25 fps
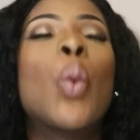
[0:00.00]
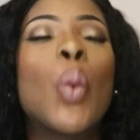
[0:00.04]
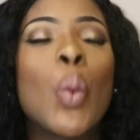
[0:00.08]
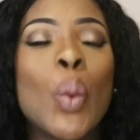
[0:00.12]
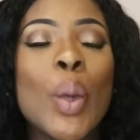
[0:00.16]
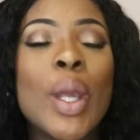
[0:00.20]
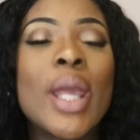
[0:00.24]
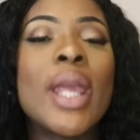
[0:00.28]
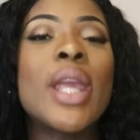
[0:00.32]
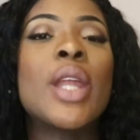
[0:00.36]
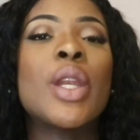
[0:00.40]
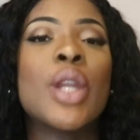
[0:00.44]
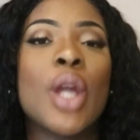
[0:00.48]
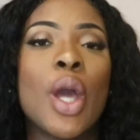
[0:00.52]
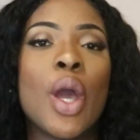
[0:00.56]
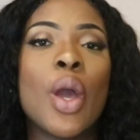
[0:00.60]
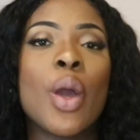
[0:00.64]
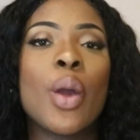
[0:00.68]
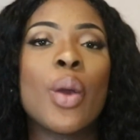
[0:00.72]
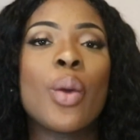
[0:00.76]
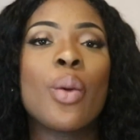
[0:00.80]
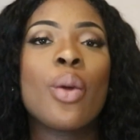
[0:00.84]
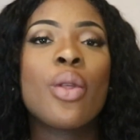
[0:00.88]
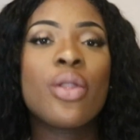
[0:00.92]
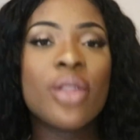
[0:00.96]
We
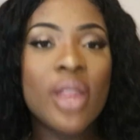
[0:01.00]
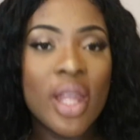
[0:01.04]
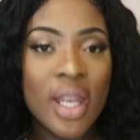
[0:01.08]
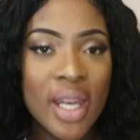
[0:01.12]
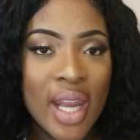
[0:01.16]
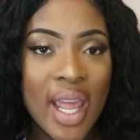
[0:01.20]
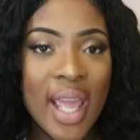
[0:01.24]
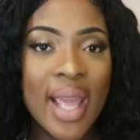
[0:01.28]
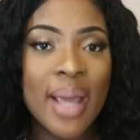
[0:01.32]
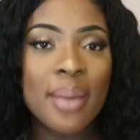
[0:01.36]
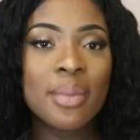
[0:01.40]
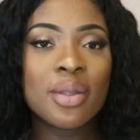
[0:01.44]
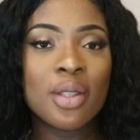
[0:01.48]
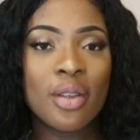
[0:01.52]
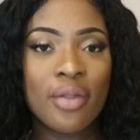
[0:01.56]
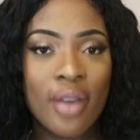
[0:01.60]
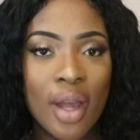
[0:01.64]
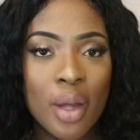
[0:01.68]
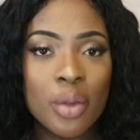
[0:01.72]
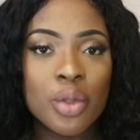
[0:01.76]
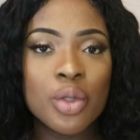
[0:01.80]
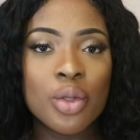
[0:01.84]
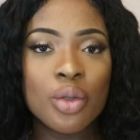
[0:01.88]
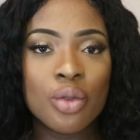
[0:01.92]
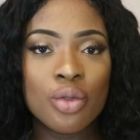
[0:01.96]
know the names of
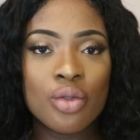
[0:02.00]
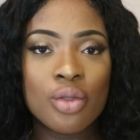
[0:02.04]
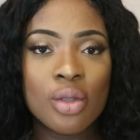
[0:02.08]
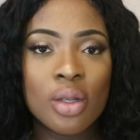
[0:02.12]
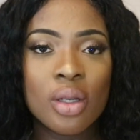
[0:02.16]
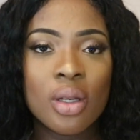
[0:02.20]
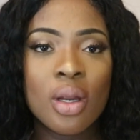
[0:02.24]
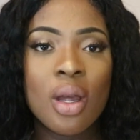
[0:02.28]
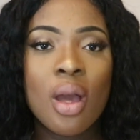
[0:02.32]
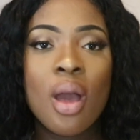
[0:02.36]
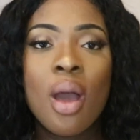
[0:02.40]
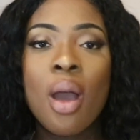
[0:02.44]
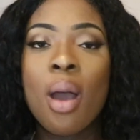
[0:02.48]
our children.